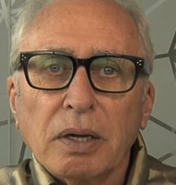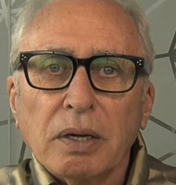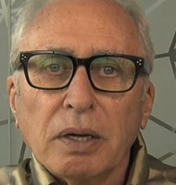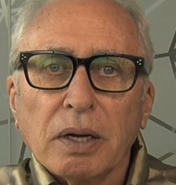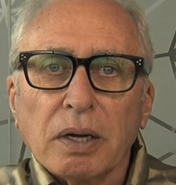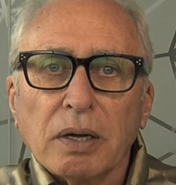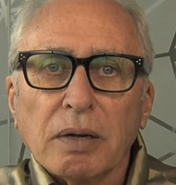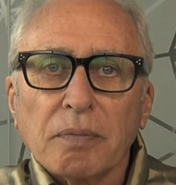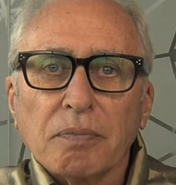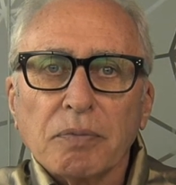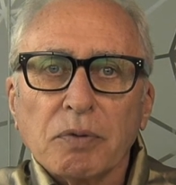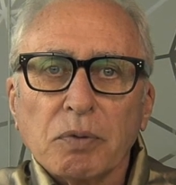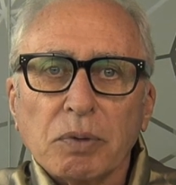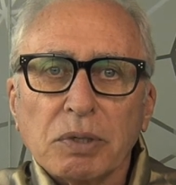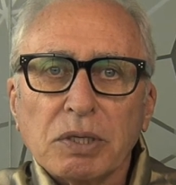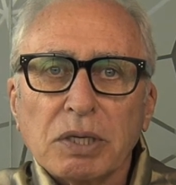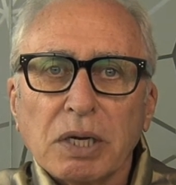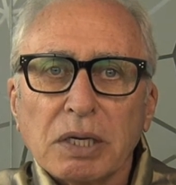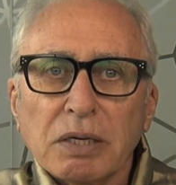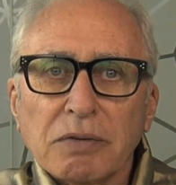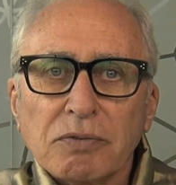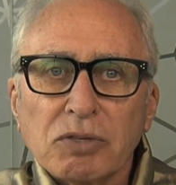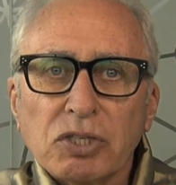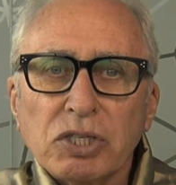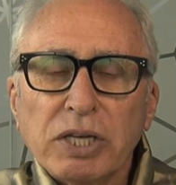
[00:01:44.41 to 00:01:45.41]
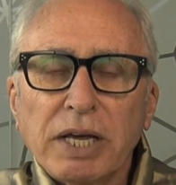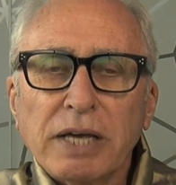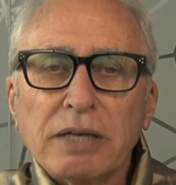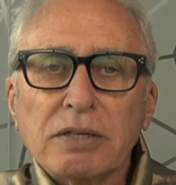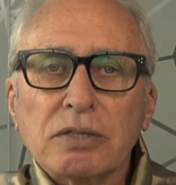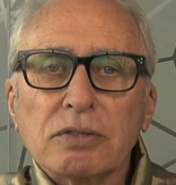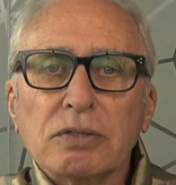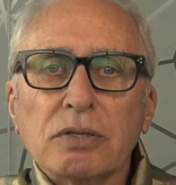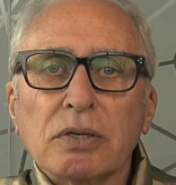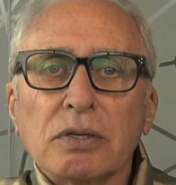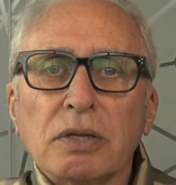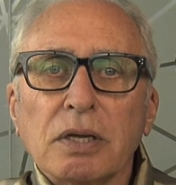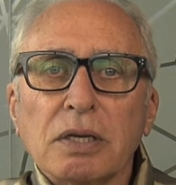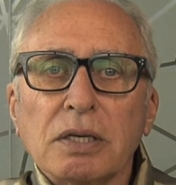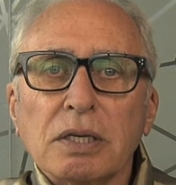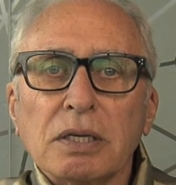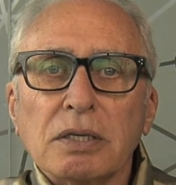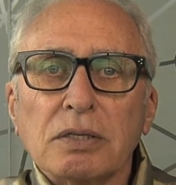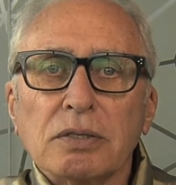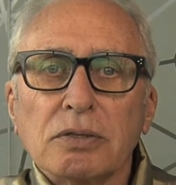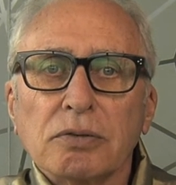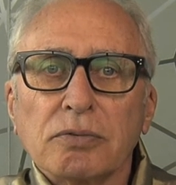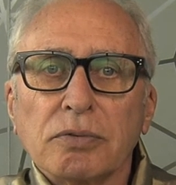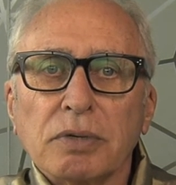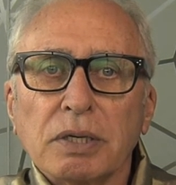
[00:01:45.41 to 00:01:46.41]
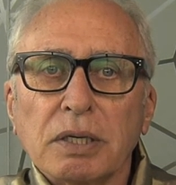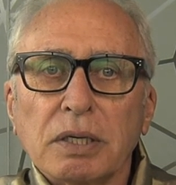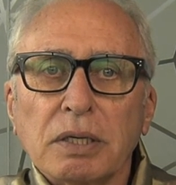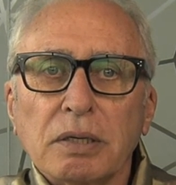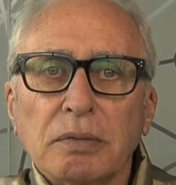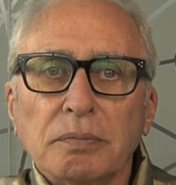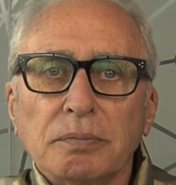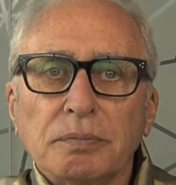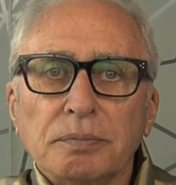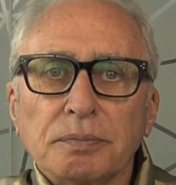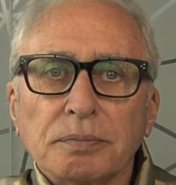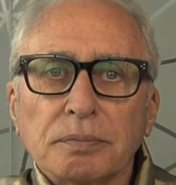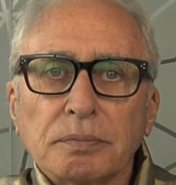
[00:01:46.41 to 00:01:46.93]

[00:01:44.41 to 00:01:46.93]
what kind of text do they need to read?